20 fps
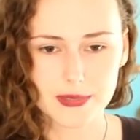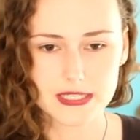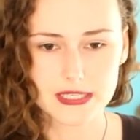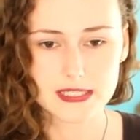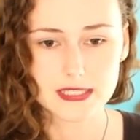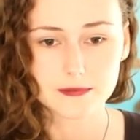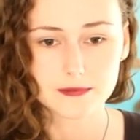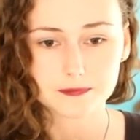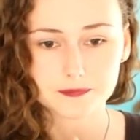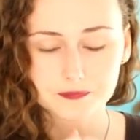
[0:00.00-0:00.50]
If
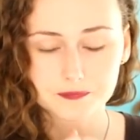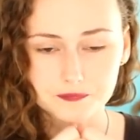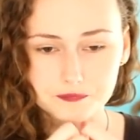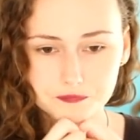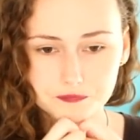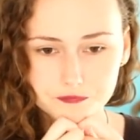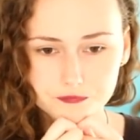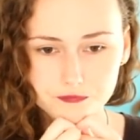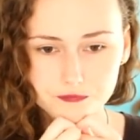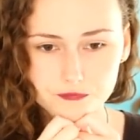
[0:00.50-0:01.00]
he loses
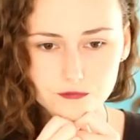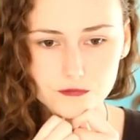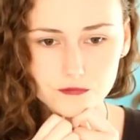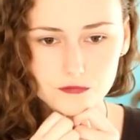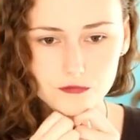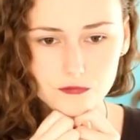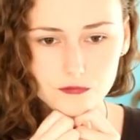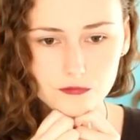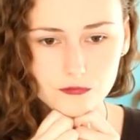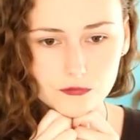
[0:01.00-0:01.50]
that,
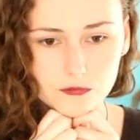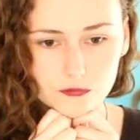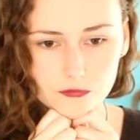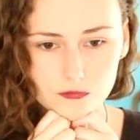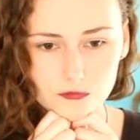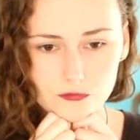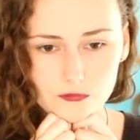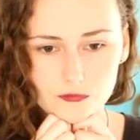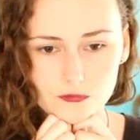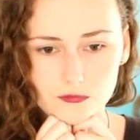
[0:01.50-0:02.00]
does he
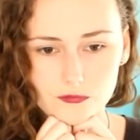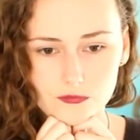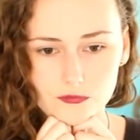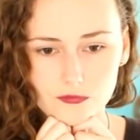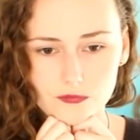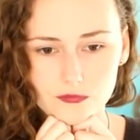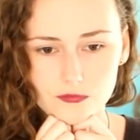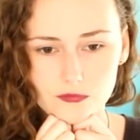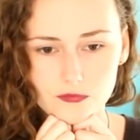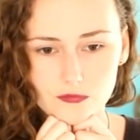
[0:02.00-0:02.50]
have to
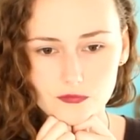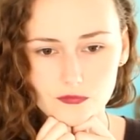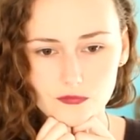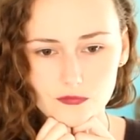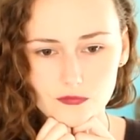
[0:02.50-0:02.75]
marry